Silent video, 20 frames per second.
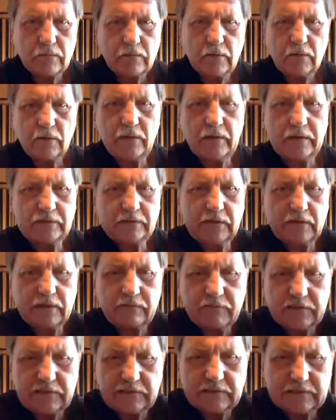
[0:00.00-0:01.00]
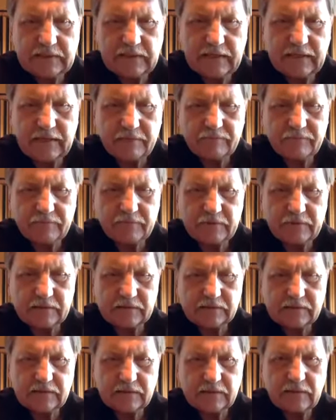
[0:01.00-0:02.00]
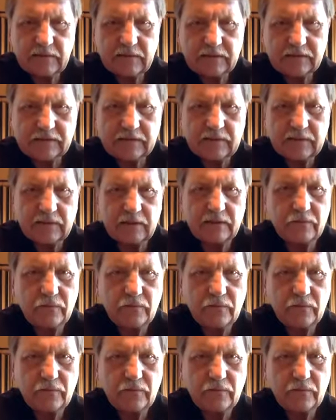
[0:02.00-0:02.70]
Well, I guess I never did tab for this in the last. Yeah.